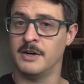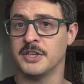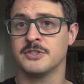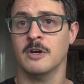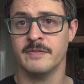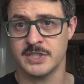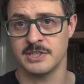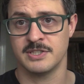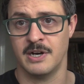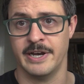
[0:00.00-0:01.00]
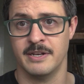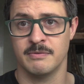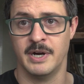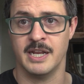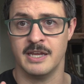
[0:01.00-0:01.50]
On the services side,
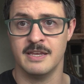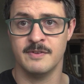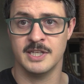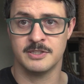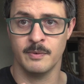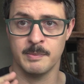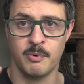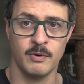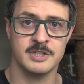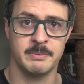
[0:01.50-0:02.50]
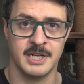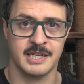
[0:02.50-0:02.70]
right? It's so important to me